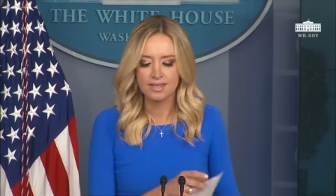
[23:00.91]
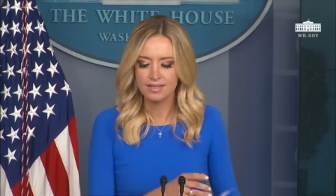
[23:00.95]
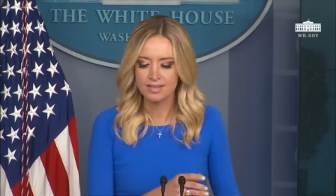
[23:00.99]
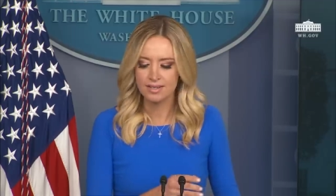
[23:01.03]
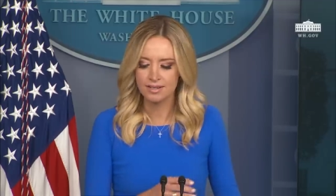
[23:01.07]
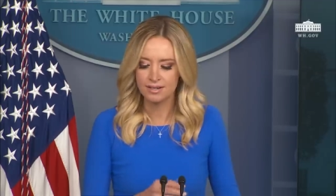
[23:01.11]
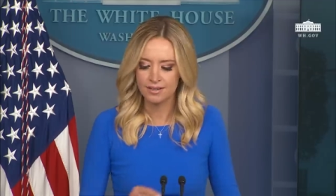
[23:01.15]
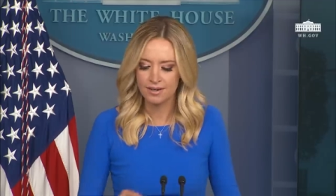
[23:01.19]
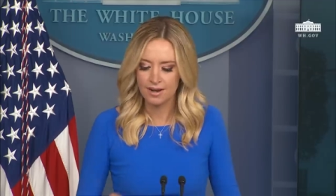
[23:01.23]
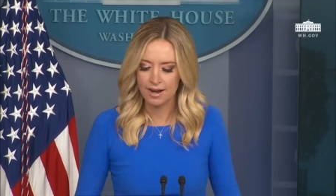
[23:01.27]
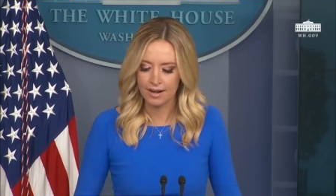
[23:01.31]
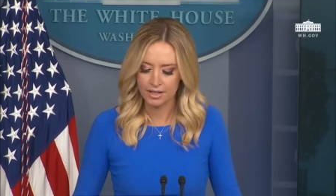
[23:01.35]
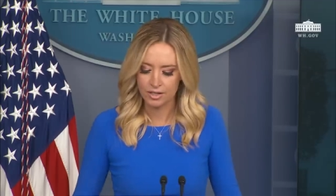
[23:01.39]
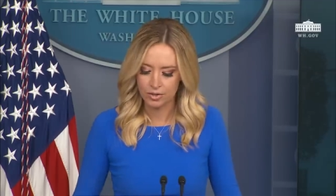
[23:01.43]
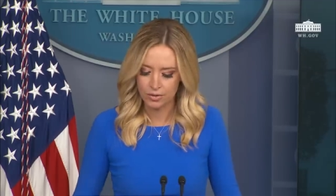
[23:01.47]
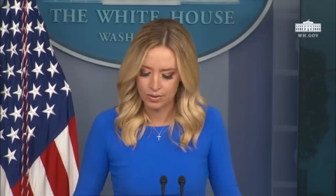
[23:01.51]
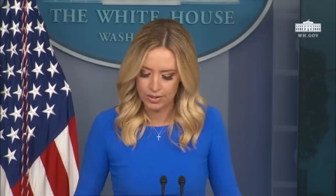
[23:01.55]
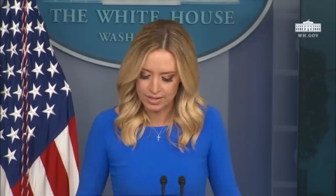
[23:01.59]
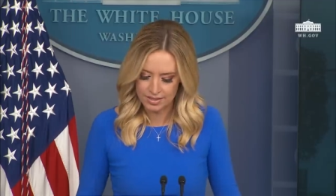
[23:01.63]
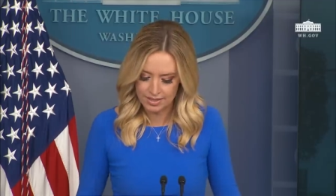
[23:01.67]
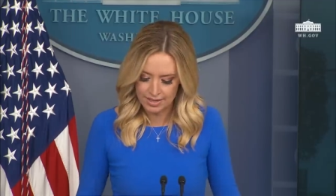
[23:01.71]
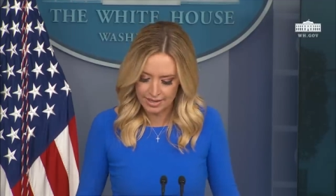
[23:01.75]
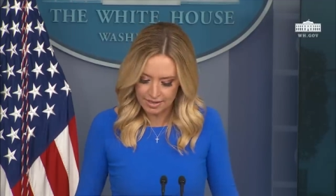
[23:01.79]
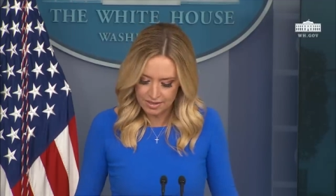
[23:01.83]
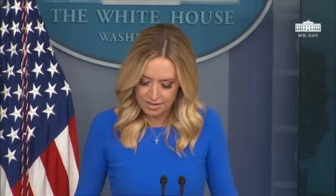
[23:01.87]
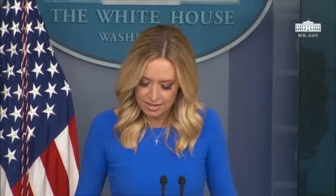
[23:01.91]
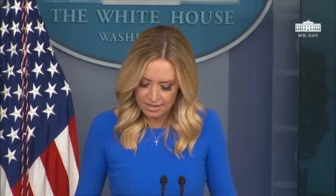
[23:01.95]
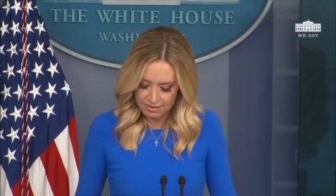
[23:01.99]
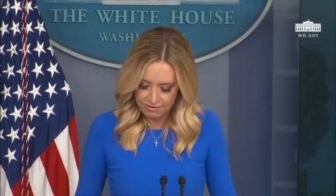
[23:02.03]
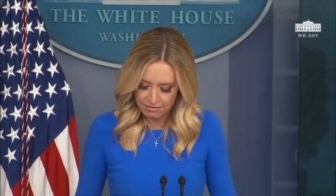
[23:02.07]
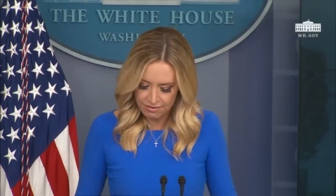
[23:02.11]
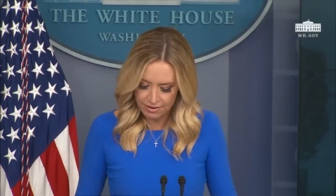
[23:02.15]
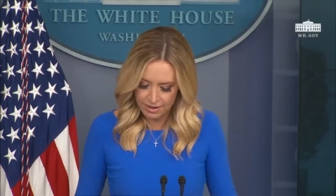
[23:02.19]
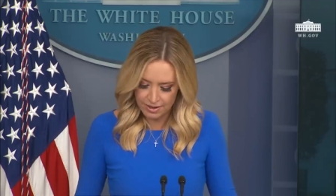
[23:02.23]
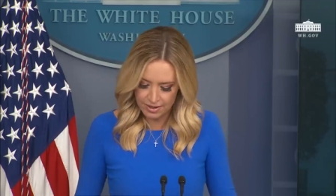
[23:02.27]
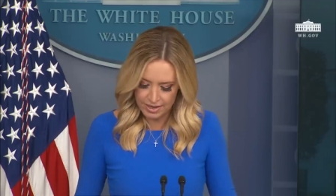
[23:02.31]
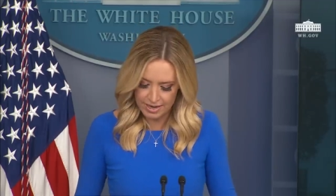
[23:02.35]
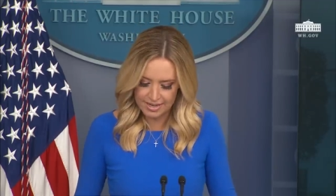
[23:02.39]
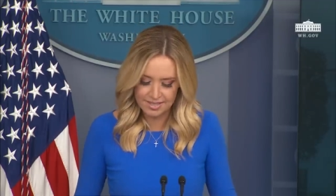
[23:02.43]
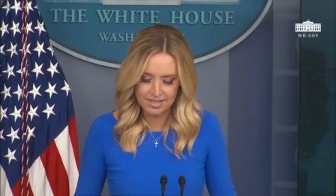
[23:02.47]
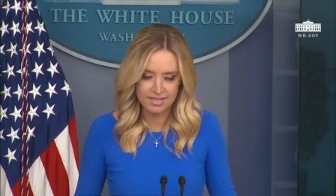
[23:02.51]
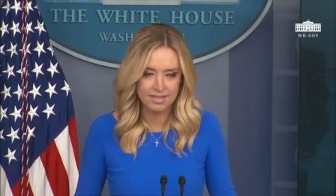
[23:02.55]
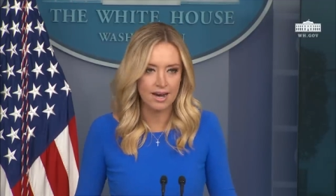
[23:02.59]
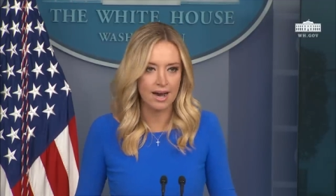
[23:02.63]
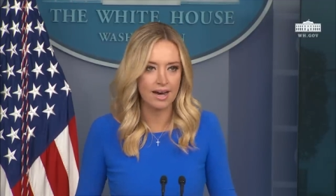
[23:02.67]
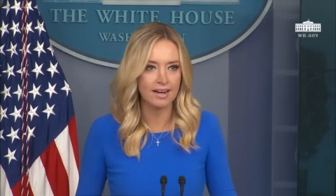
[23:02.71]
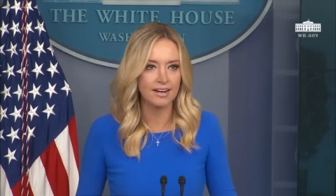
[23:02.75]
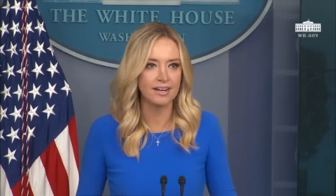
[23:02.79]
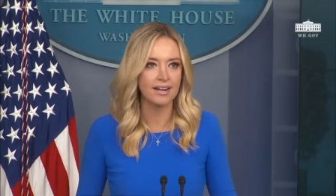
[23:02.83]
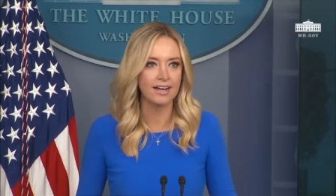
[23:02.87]
isn't innocuous. Antifa is
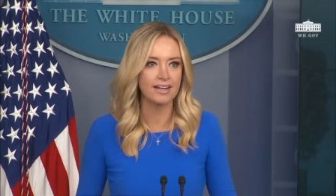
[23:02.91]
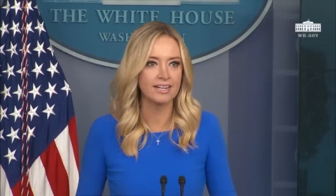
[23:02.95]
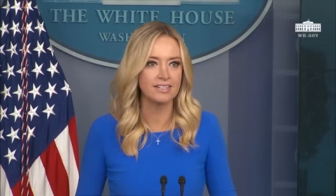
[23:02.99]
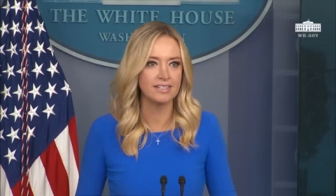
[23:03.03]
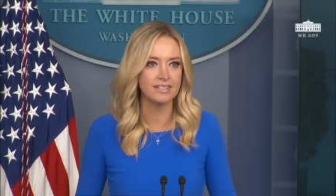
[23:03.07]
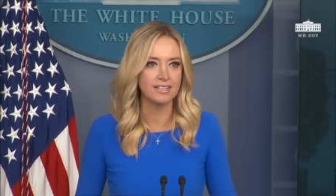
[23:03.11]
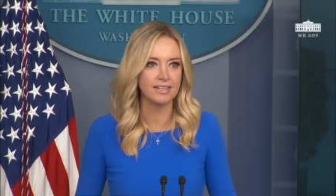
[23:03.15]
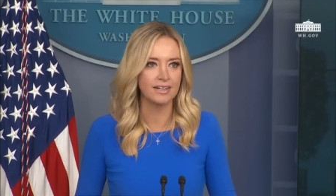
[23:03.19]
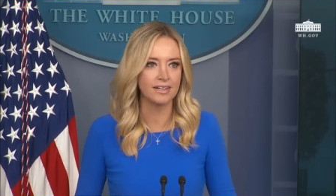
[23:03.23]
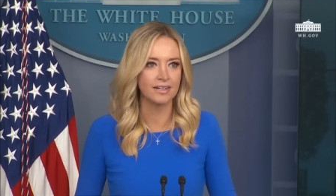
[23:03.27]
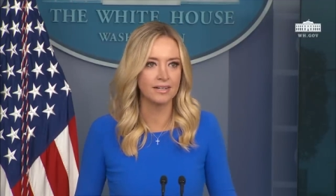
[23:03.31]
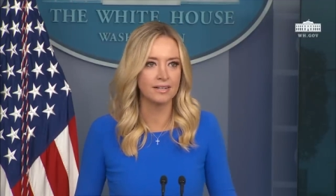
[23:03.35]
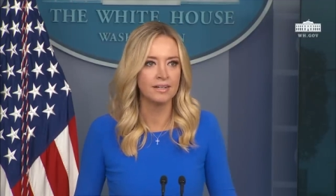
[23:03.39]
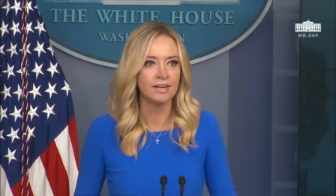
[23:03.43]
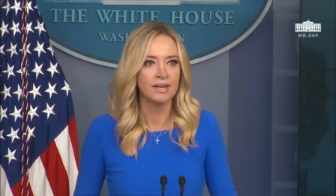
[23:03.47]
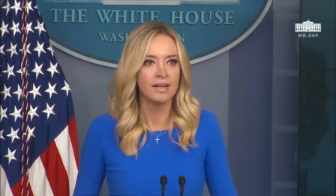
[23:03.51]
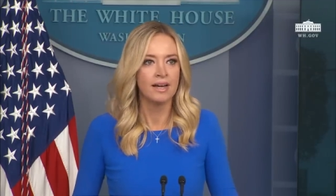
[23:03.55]
not an idea.